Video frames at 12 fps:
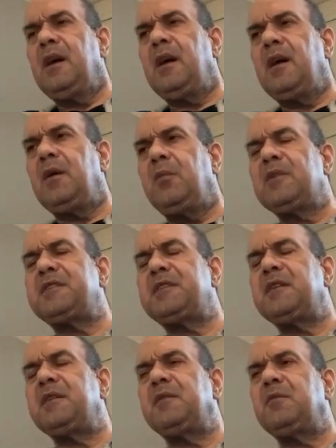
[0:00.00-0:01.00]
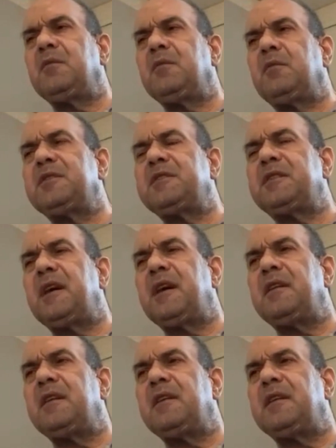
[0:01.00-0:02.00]
Uh, what's the what's that
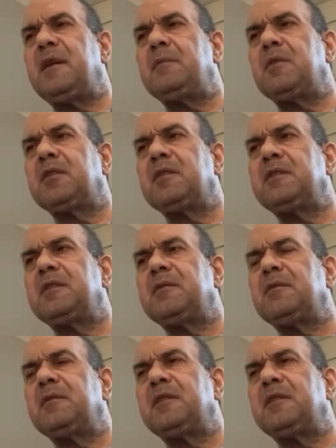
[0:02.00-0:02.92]
that I'm looking to?